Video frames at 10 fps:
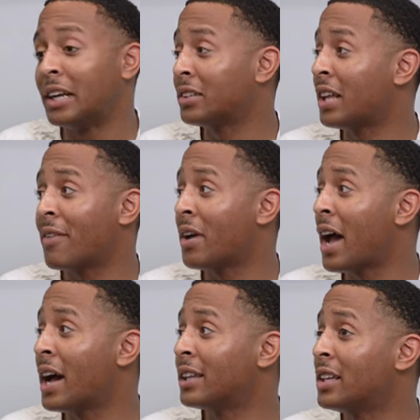just haven't
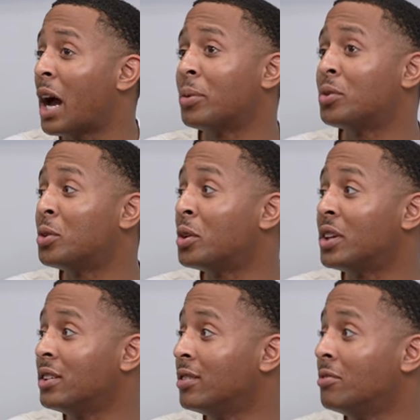had the
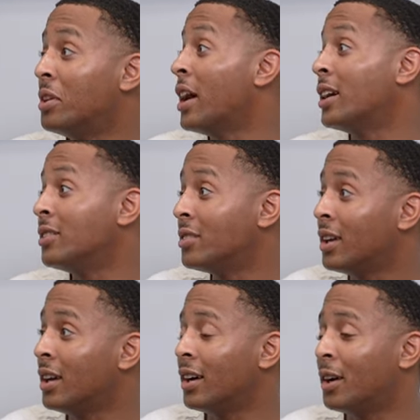opportunity yet.
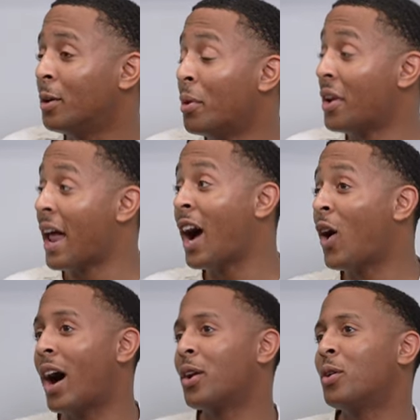But
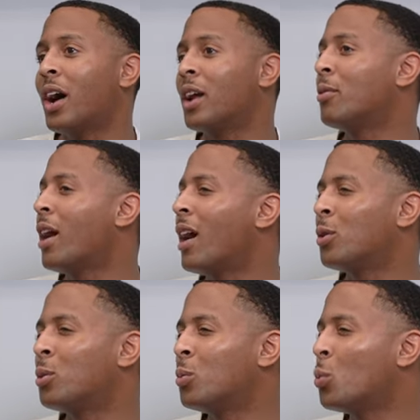now I
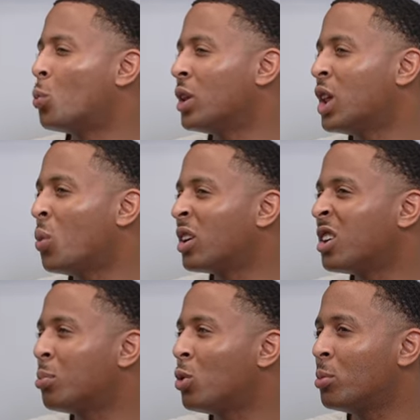don't really want
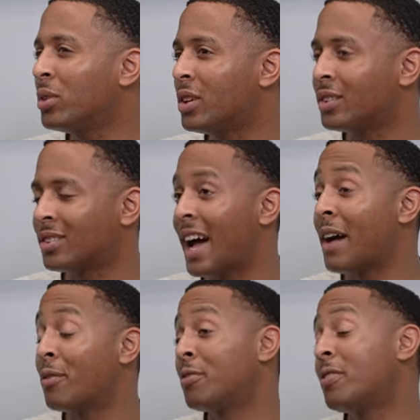to deploy because I
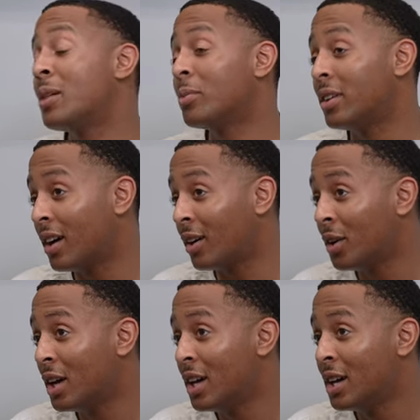have a family
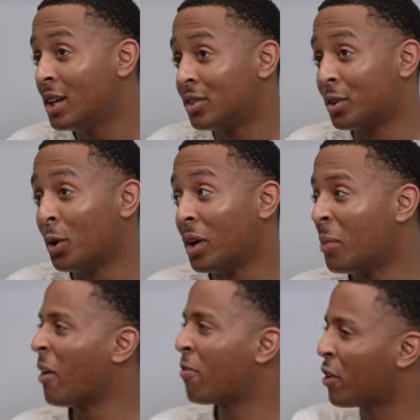now. So
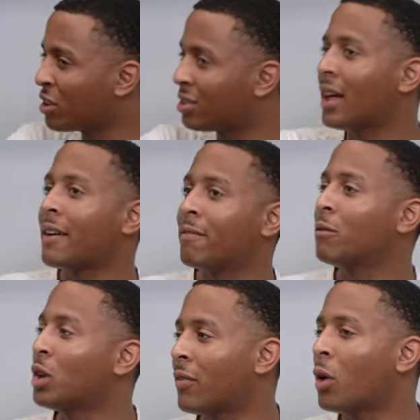in my first, like,
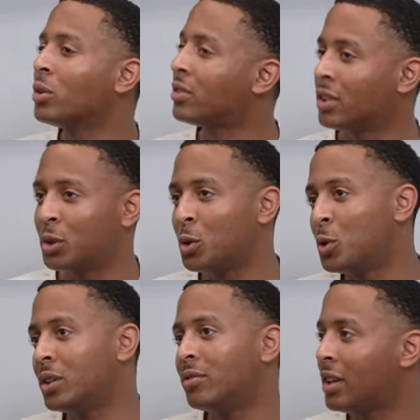whenever I was
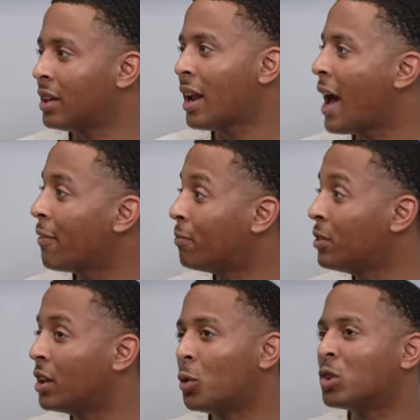single and didn't have,
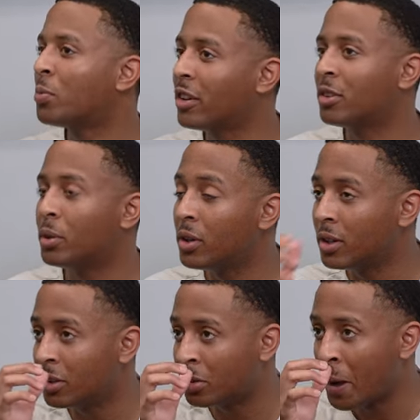you know,
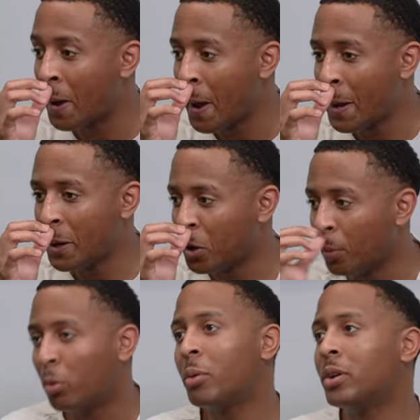responsibilities, you know,
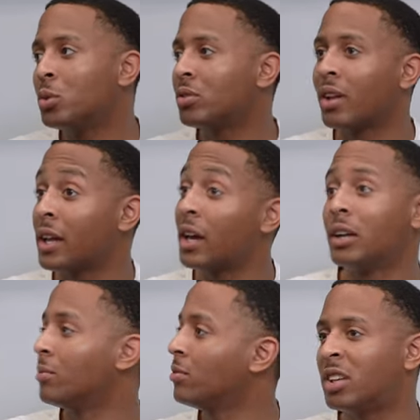deployment was like,
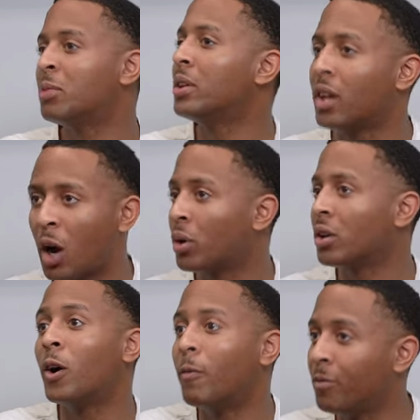yeah, send me, I
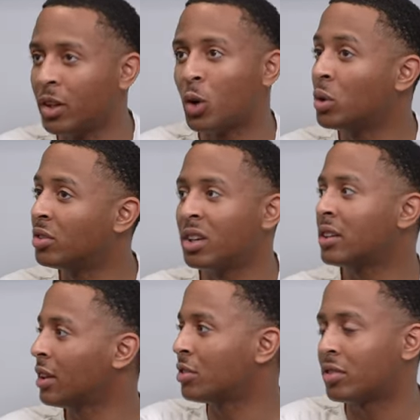want to go. You know, when's the
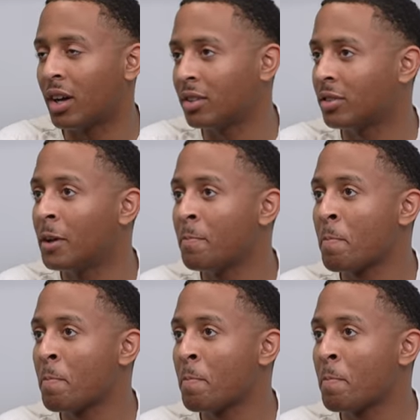next exercise?